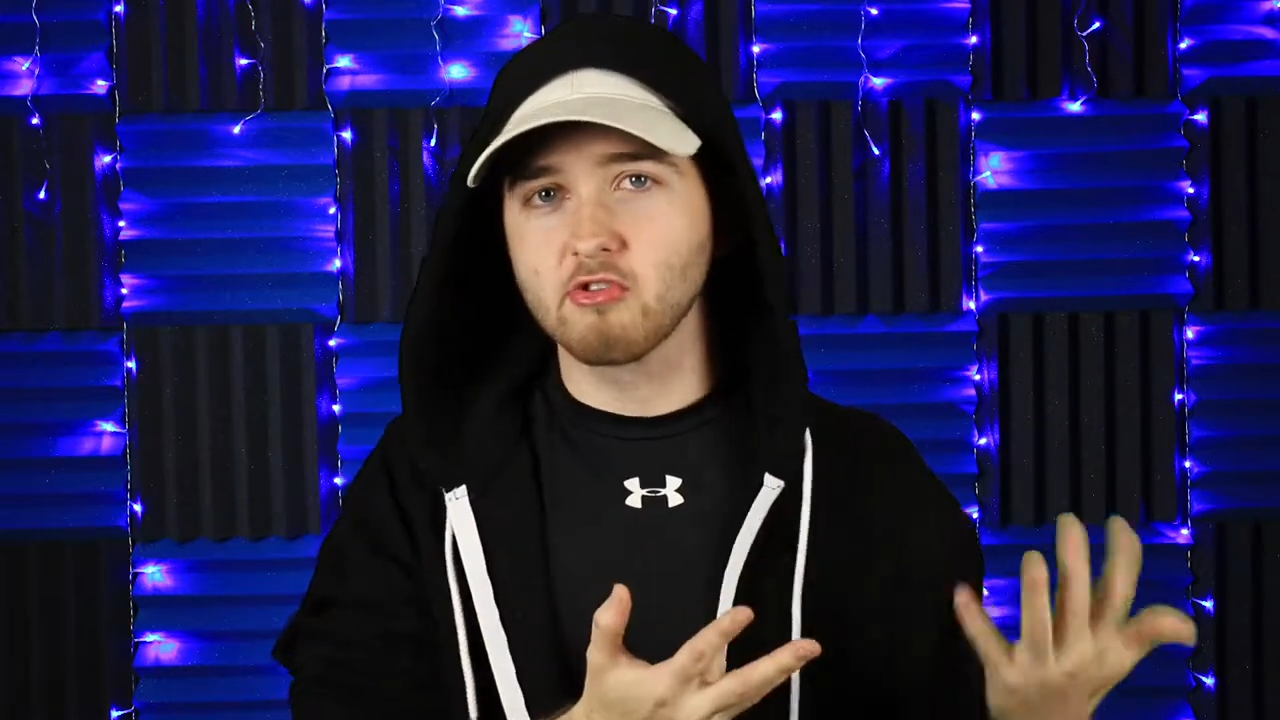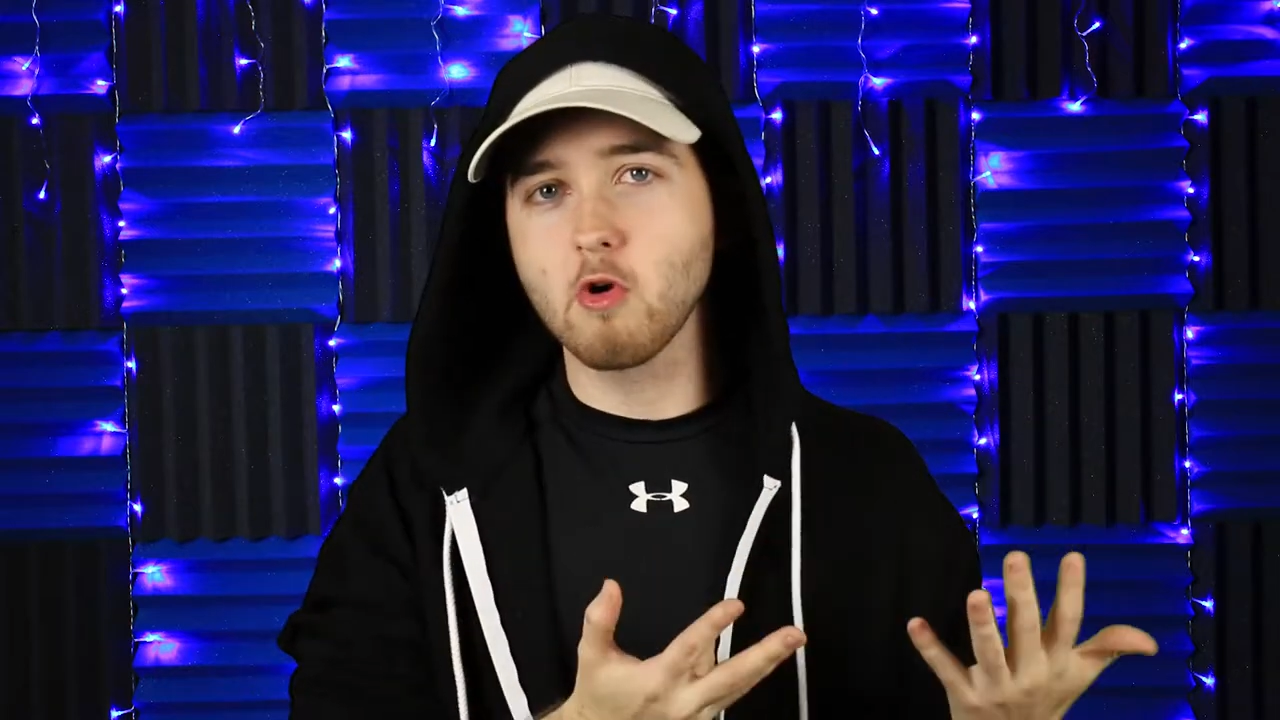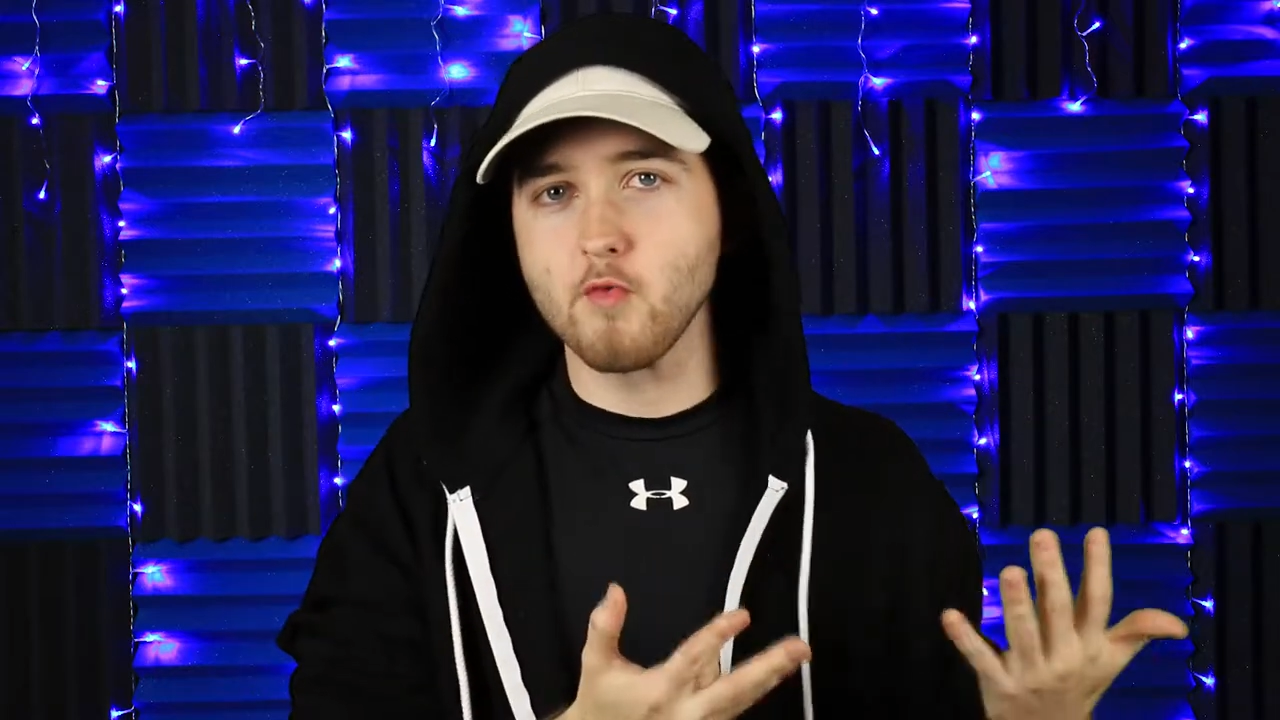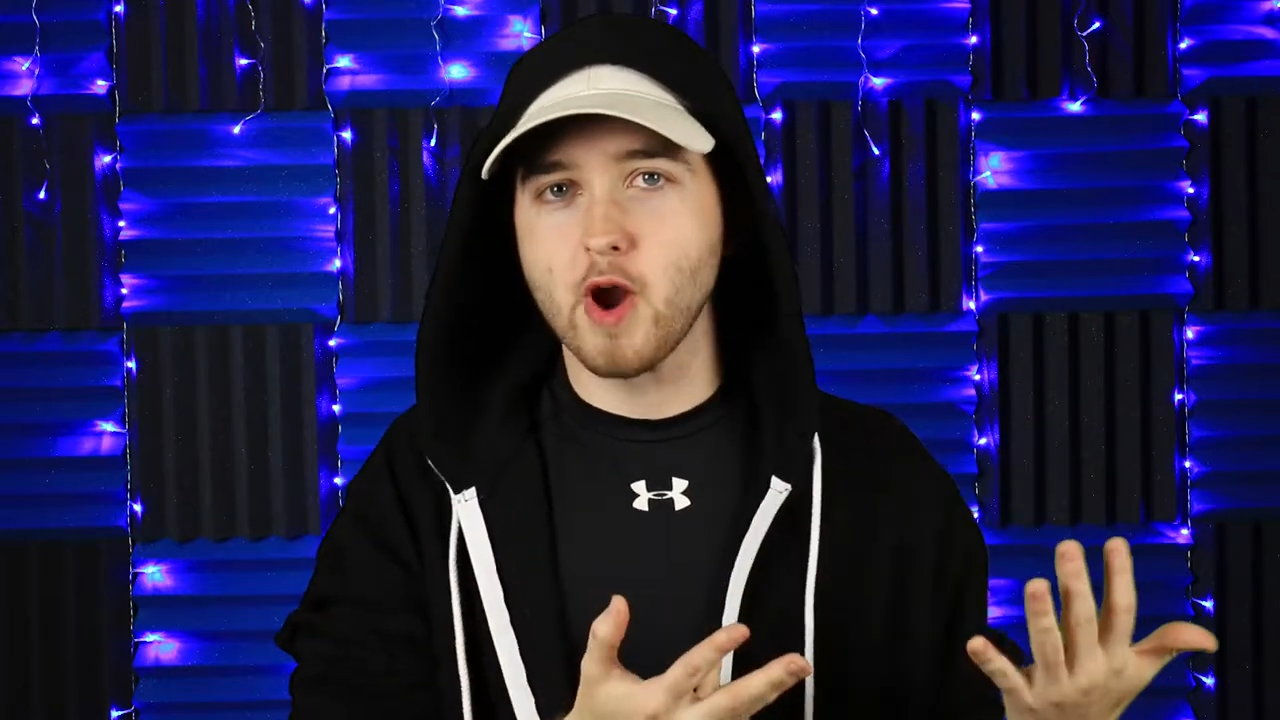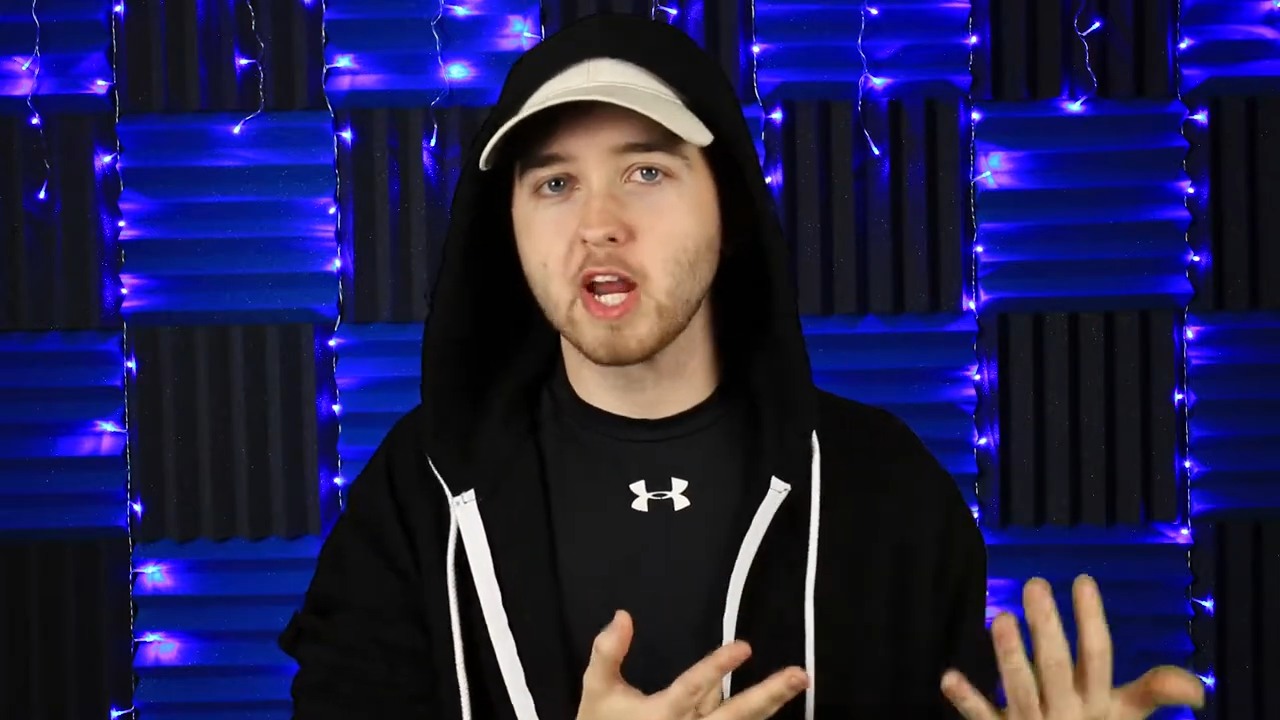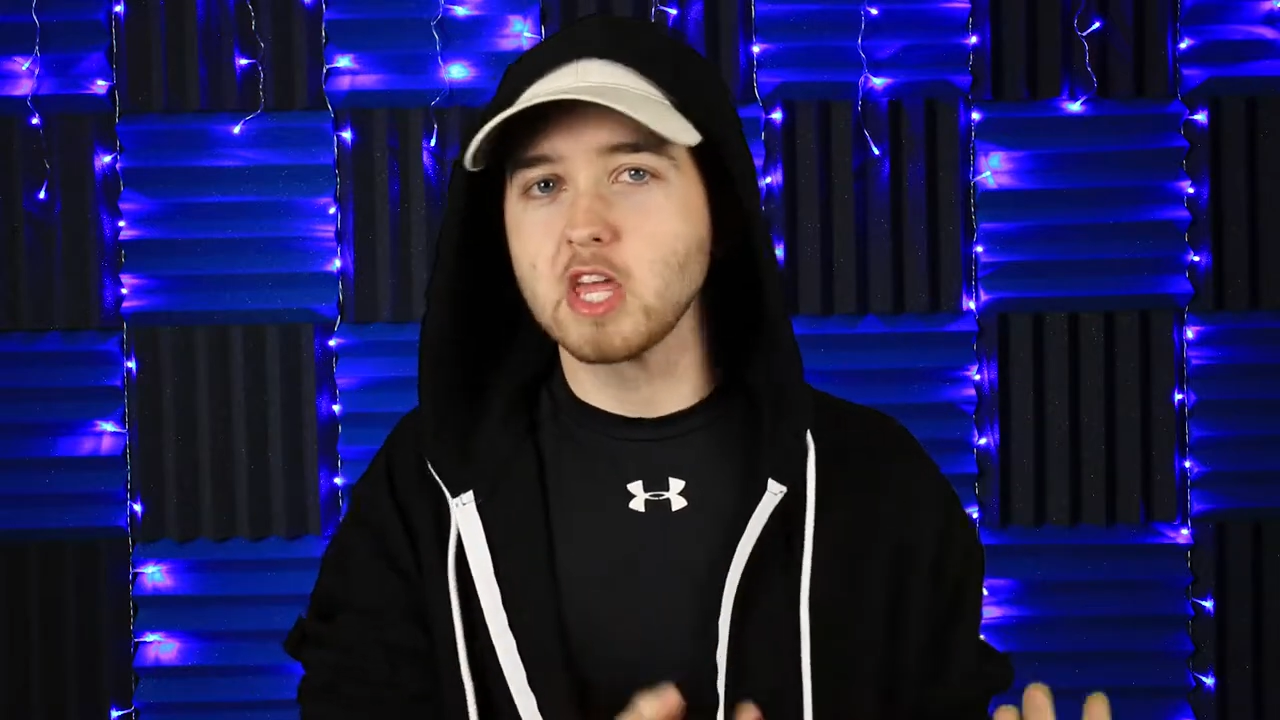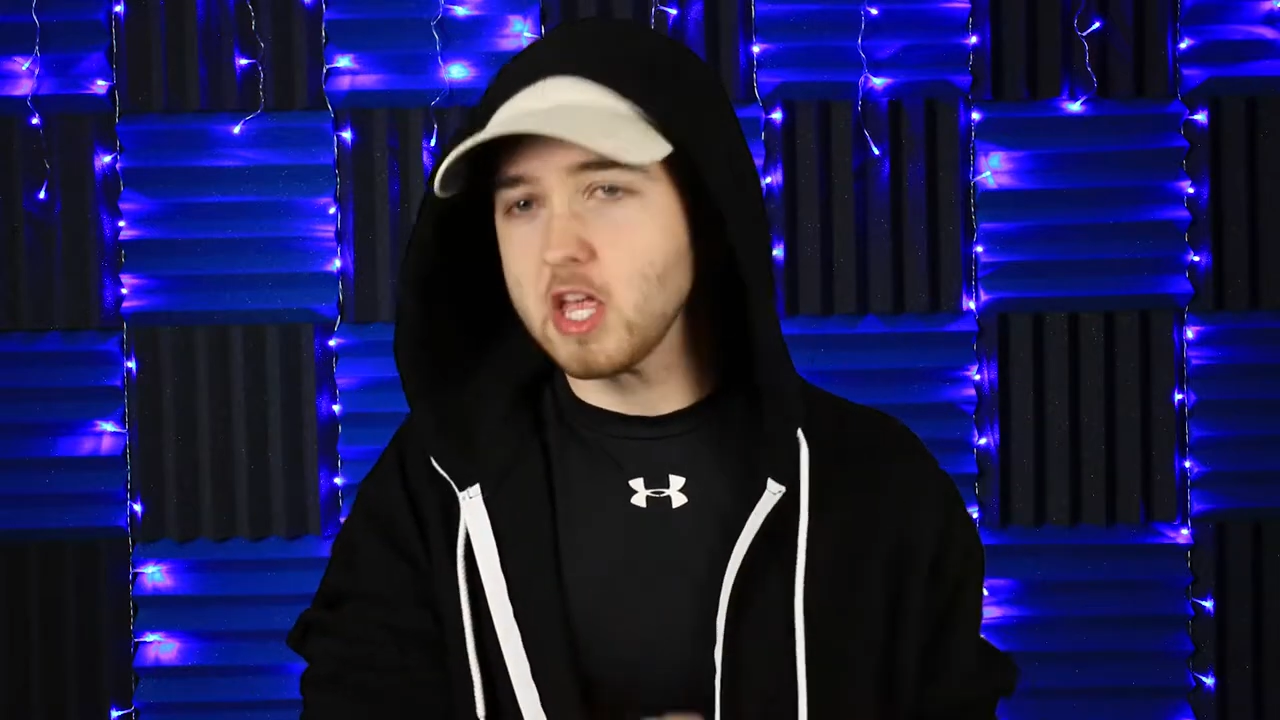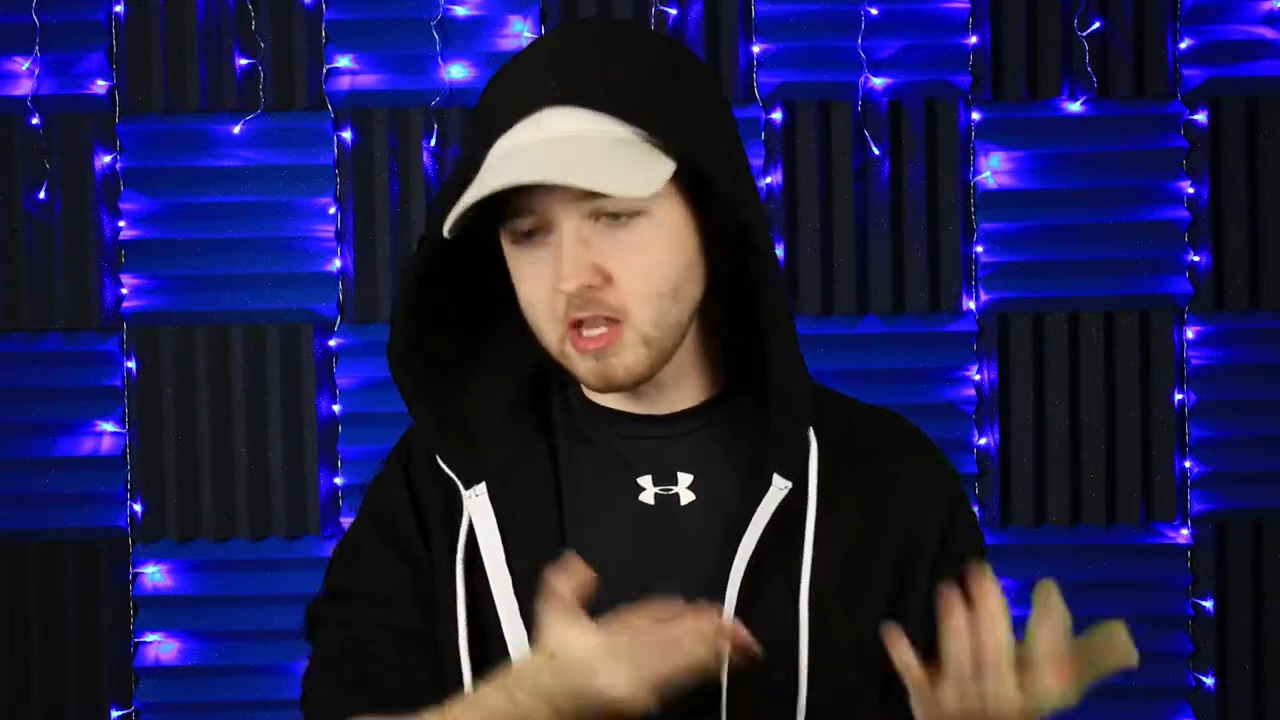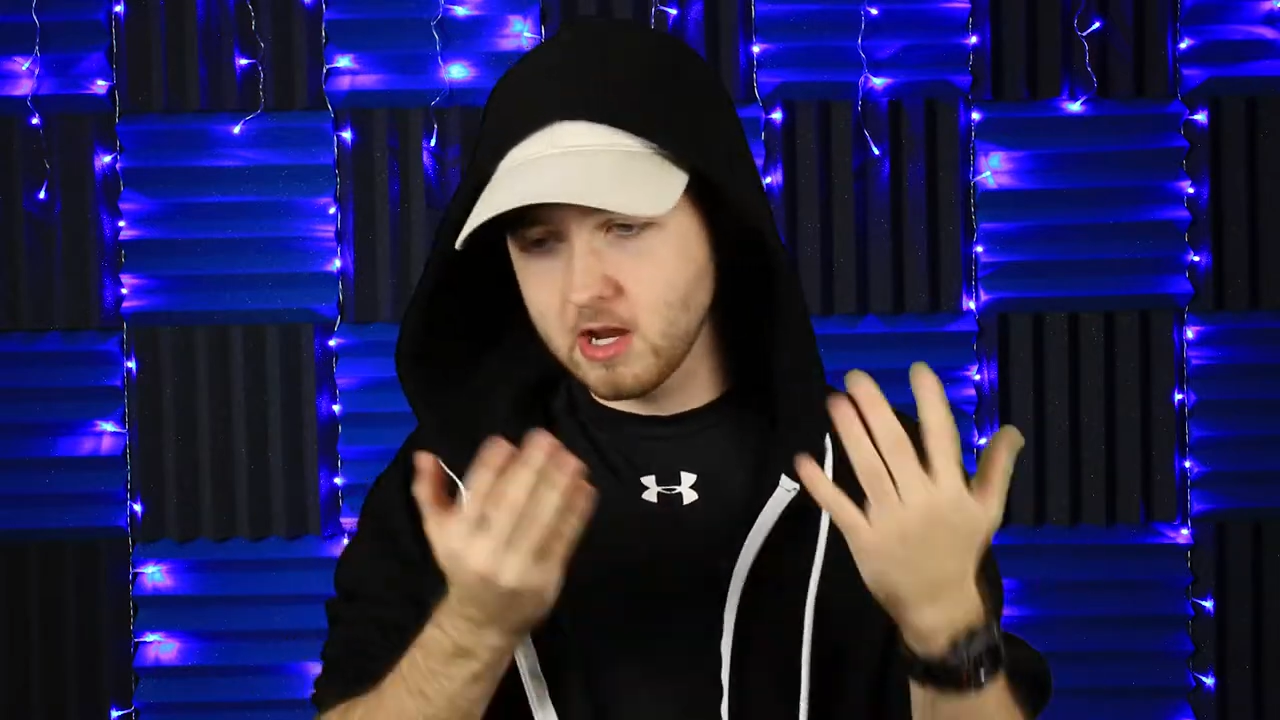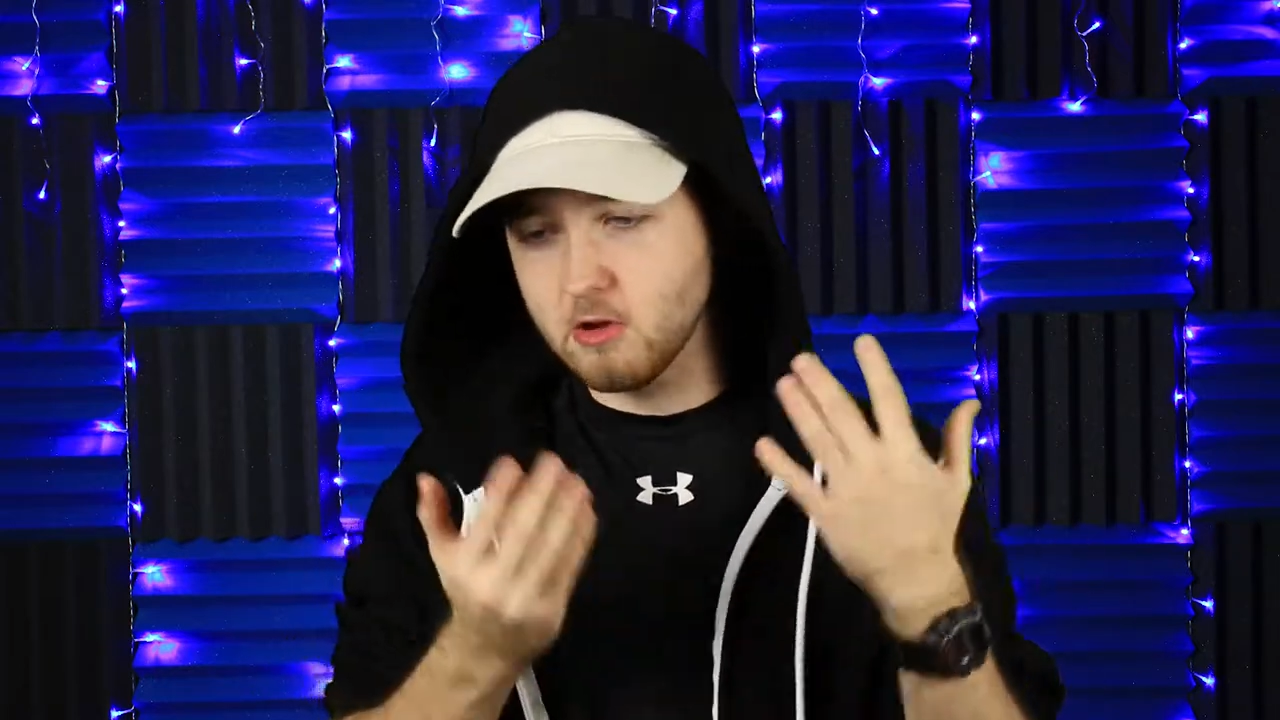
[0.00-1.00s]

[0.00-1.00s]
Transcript: start writing and now